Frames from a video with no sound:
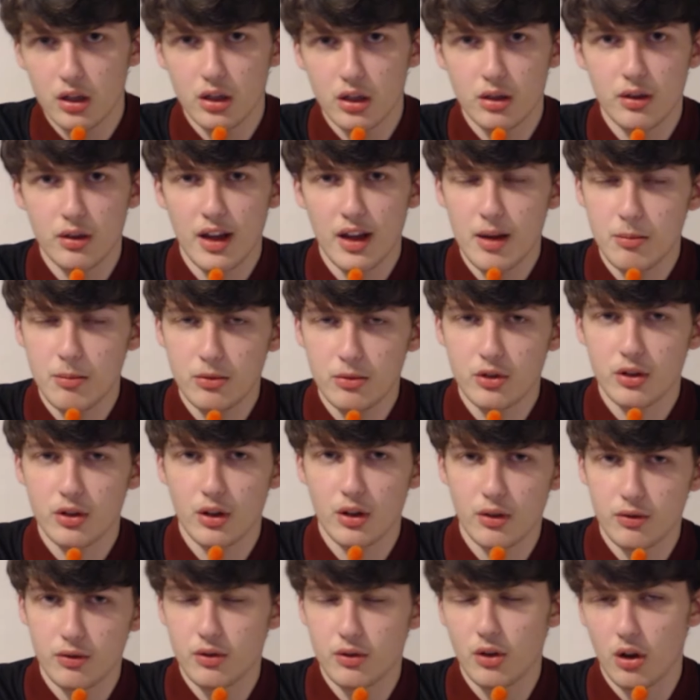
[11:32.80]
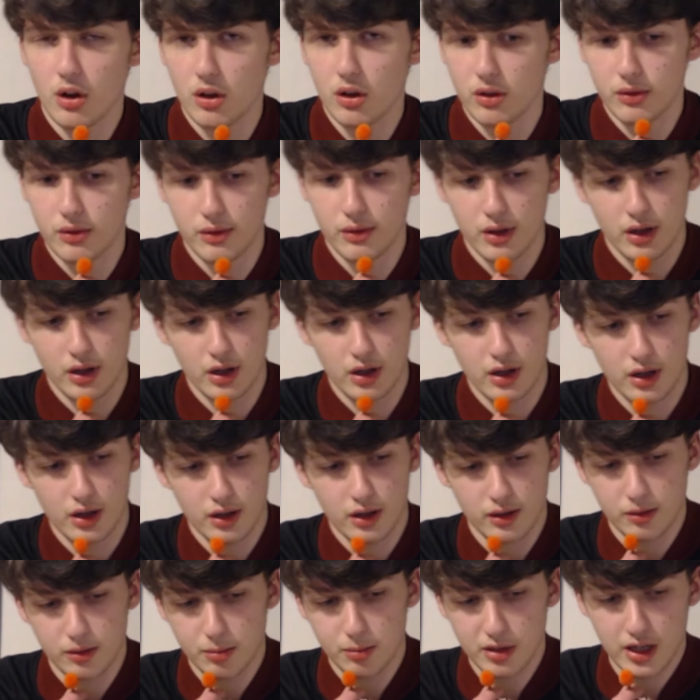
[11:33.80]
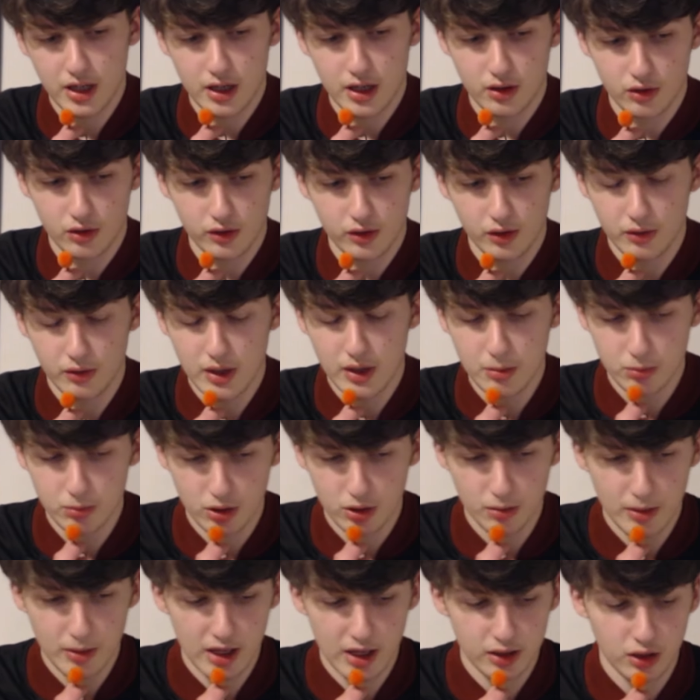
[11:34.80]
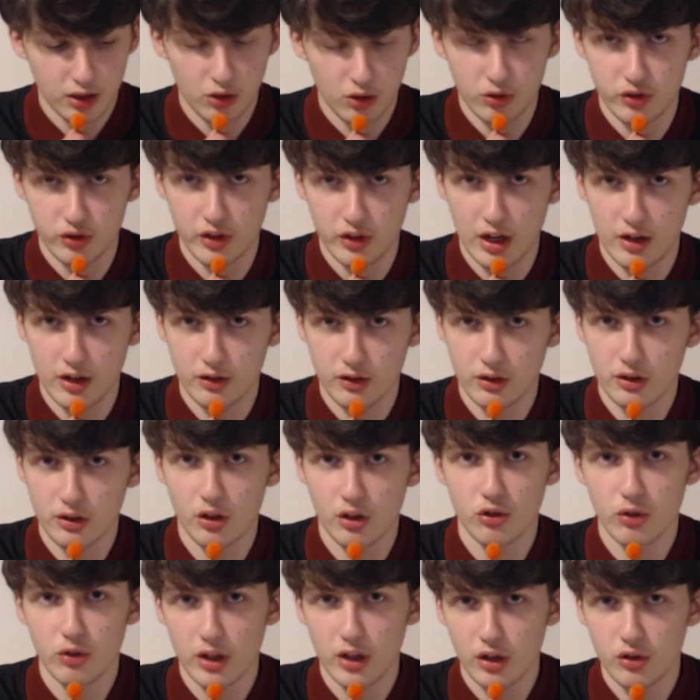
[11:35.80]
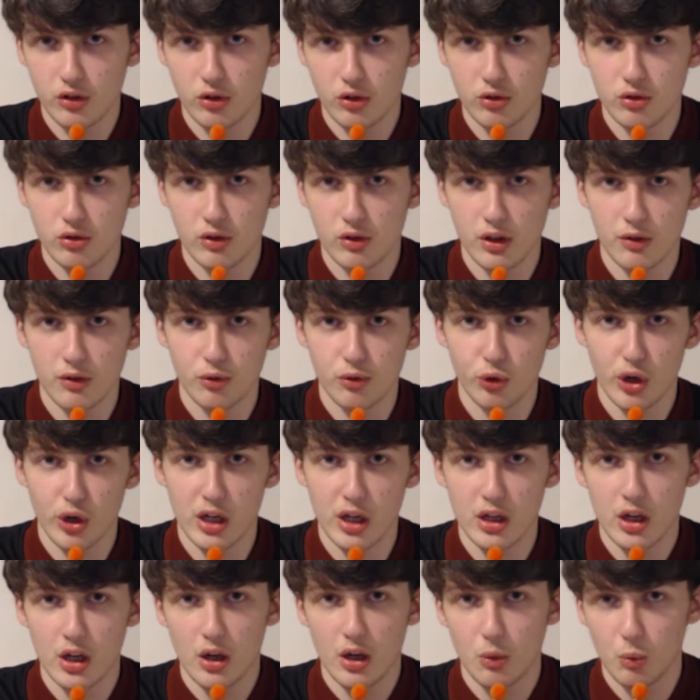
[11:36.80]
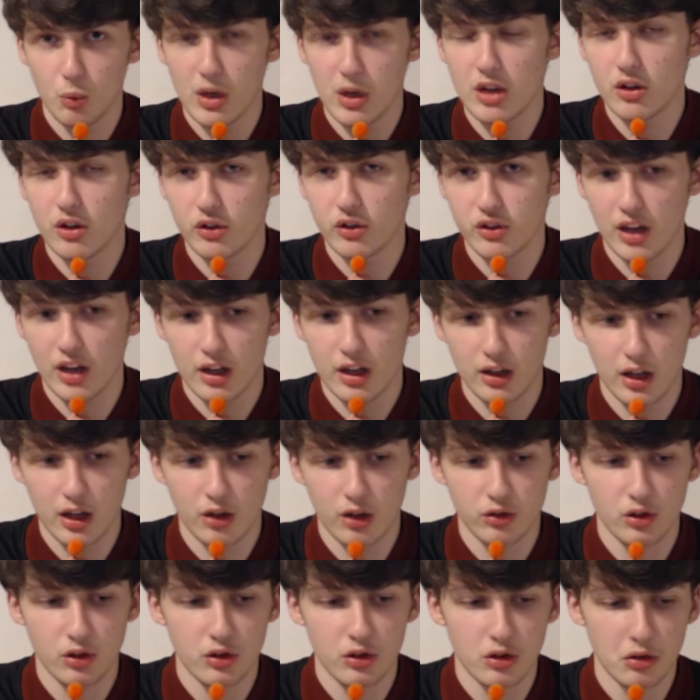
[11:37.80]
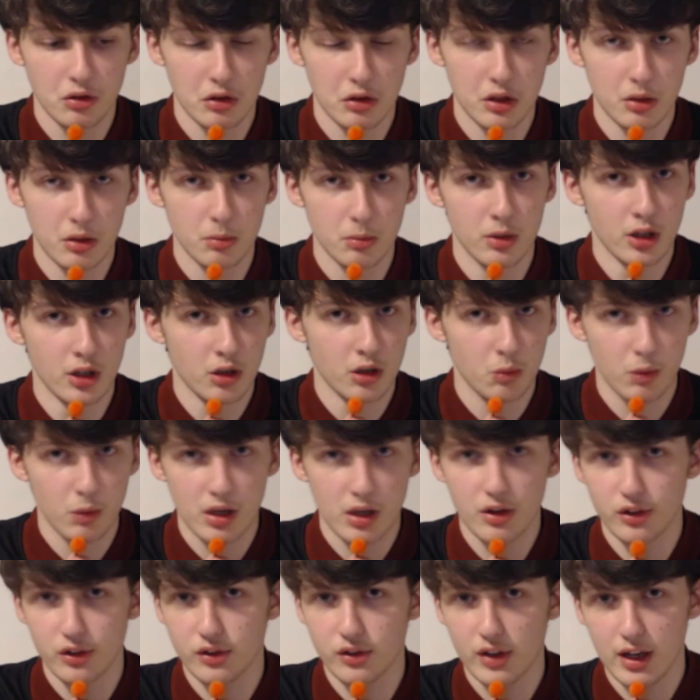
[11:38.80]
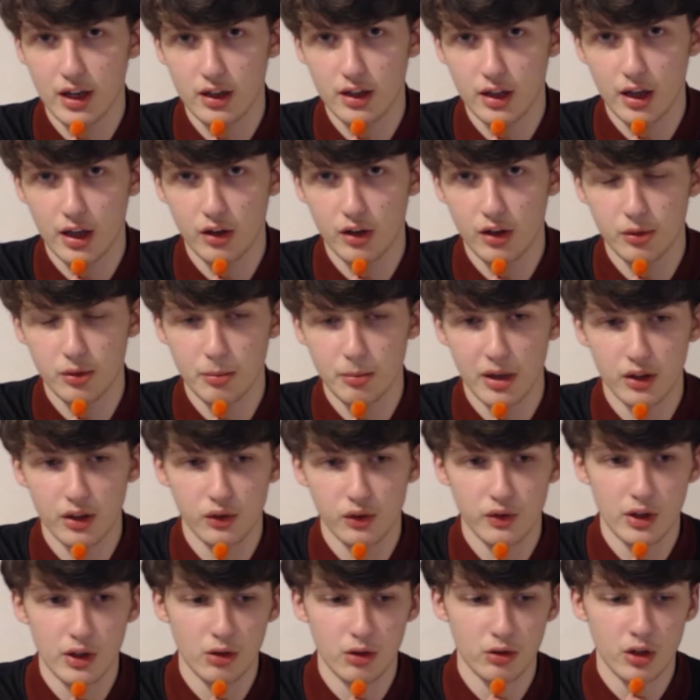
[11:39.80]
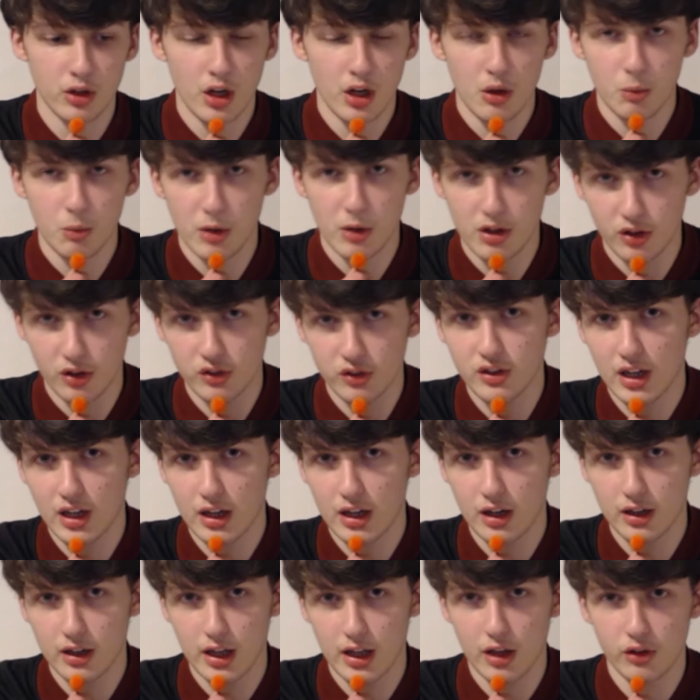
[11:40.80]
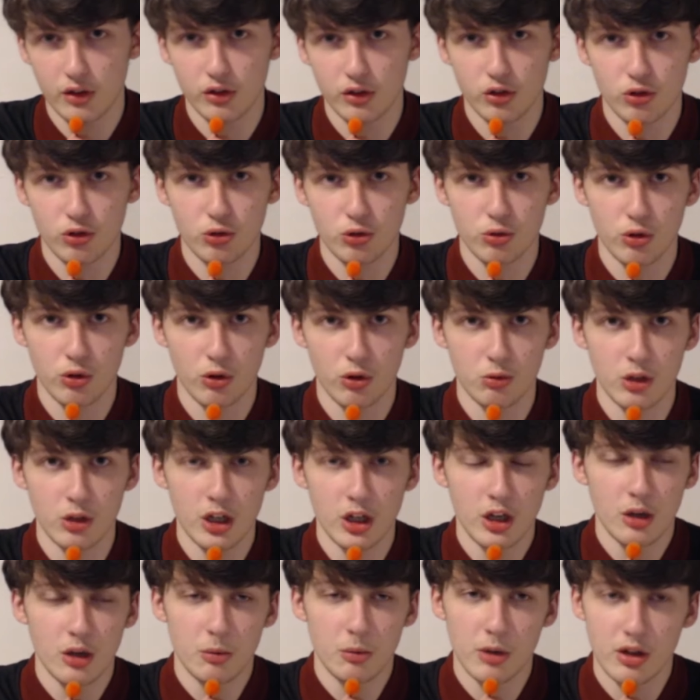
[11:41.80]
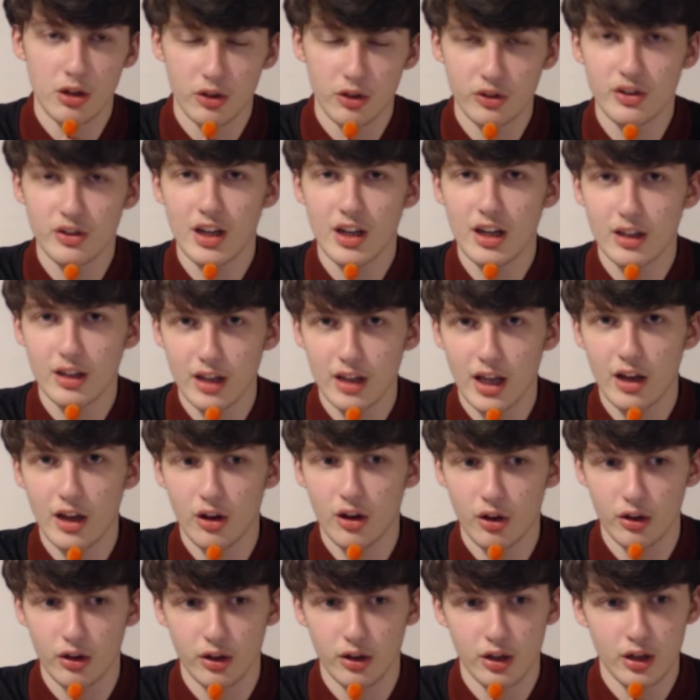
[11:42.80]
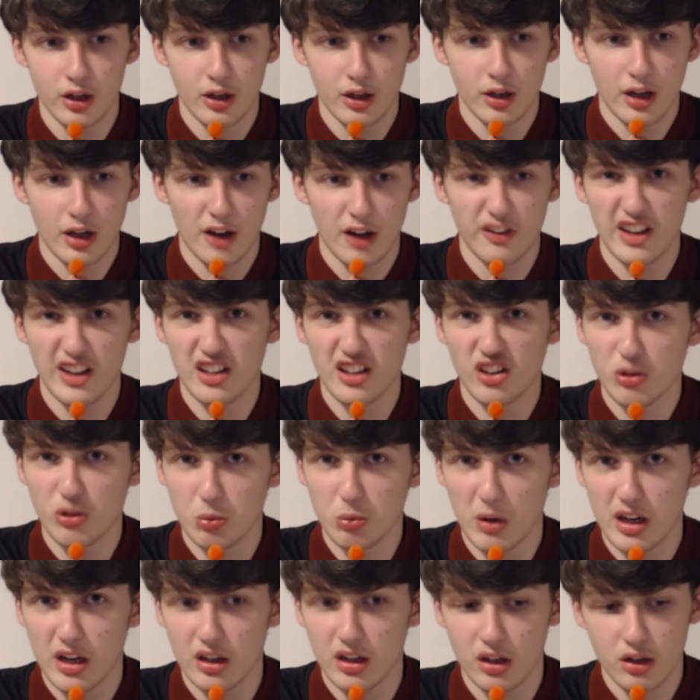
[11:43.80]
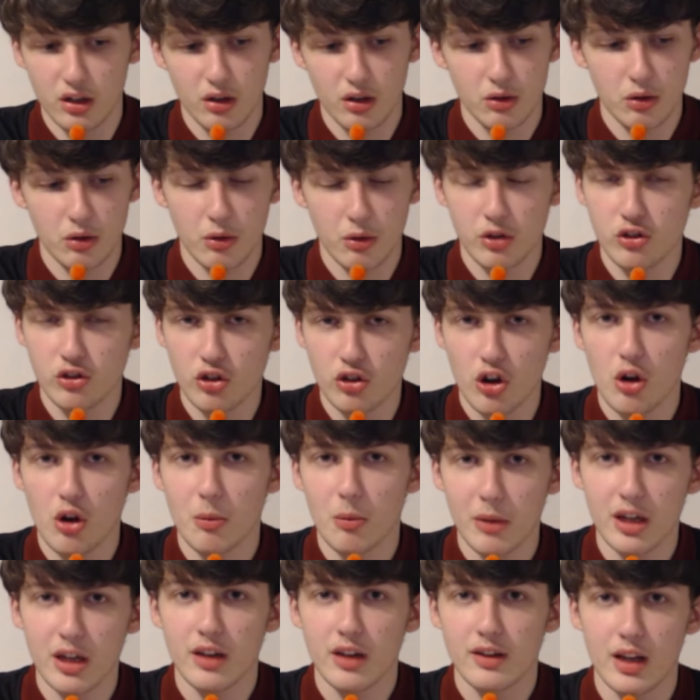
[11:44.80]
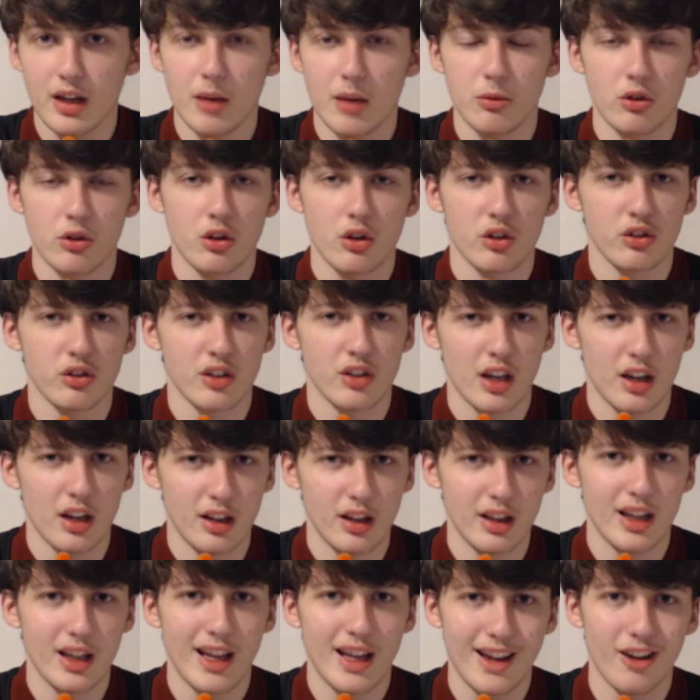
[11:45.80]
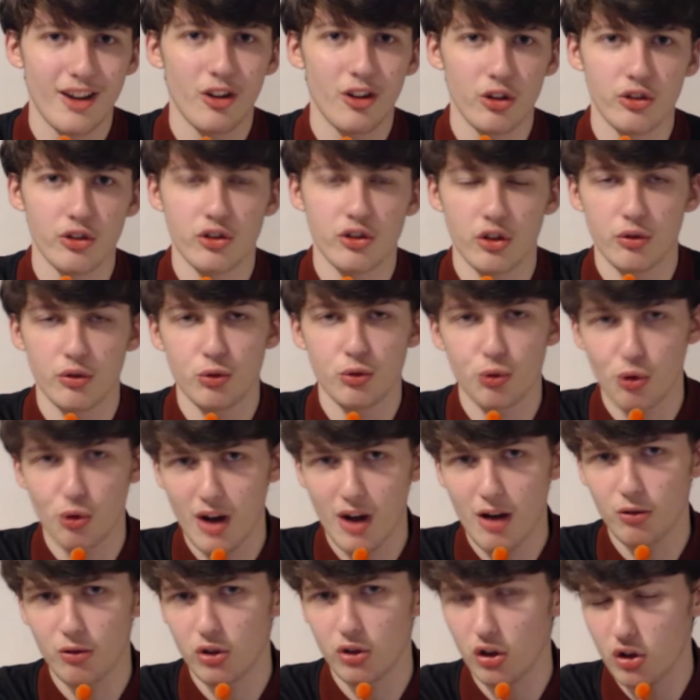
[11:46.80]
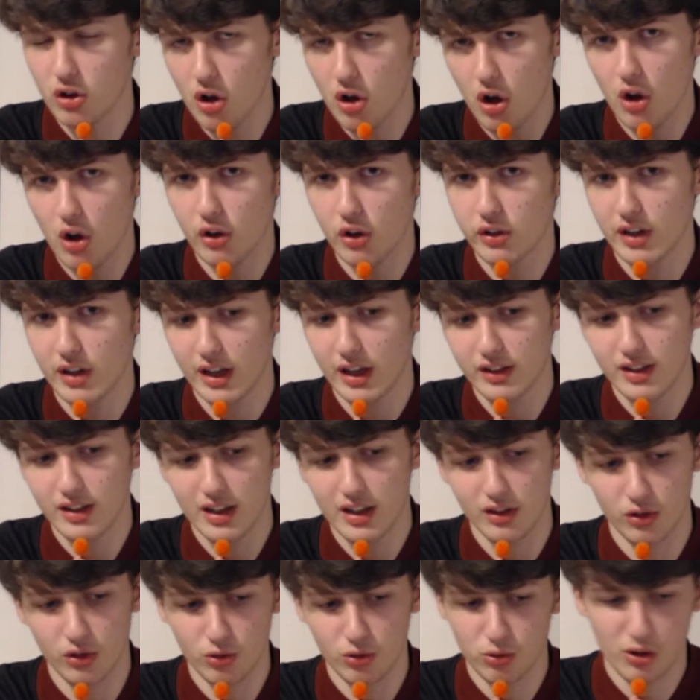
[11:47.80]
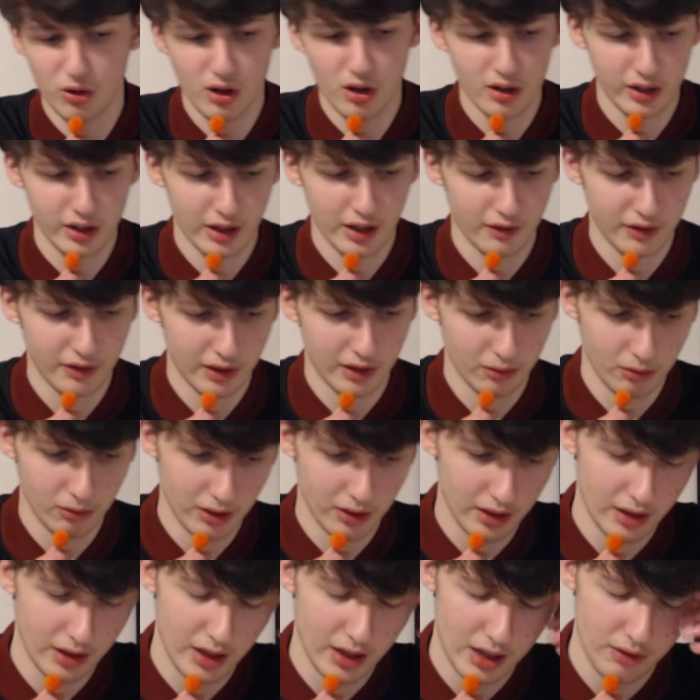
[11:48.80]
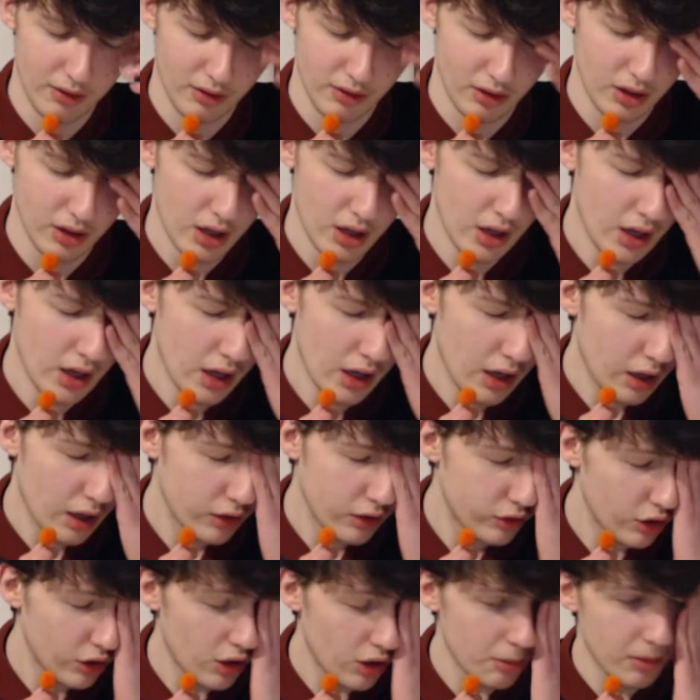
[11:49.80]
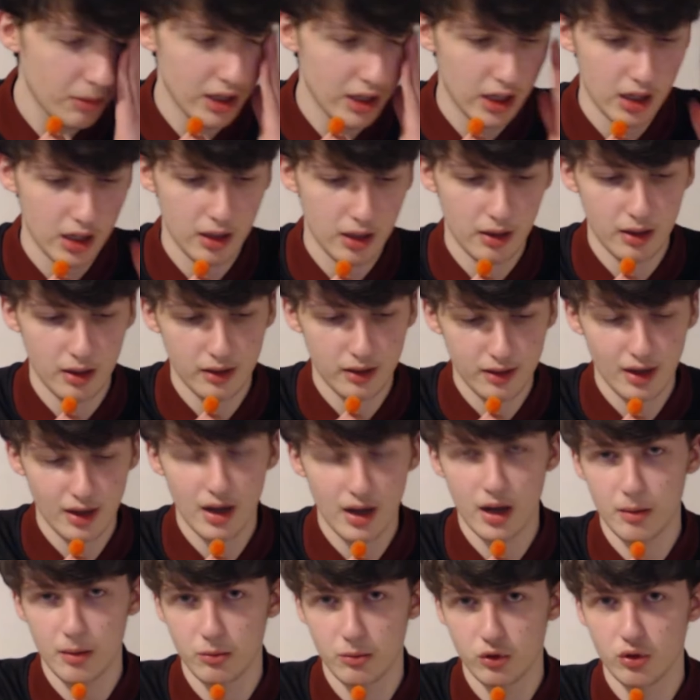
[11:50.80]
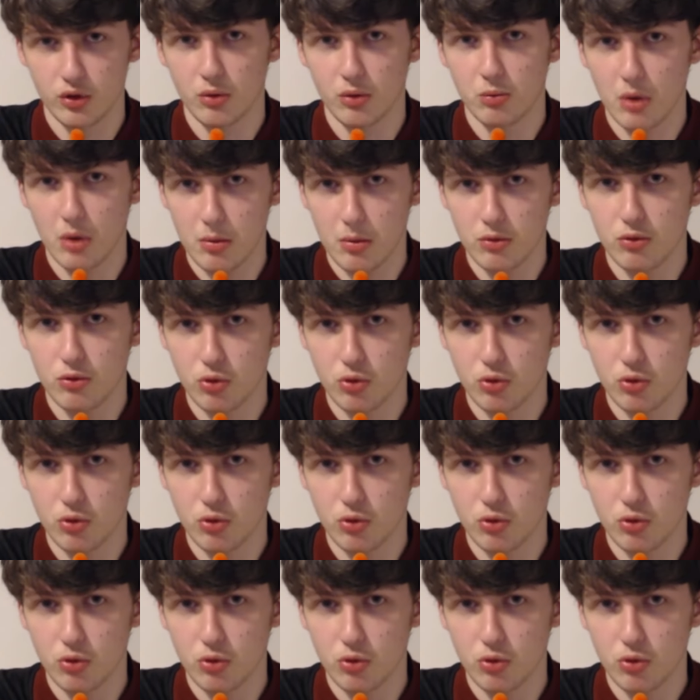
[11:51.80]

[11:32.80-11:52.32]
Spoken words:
Teams have gone and played us. I remember the Mark Hughes season, the 22-23. We conceded late on to Gillingham. We conceded late on to Mansfield. We conceded late on to Crewe. We conceded late on, I think, to Swindon. There were so many teams that conceded late on to throughout the course of that season. Crawley, I think we did even. So many times we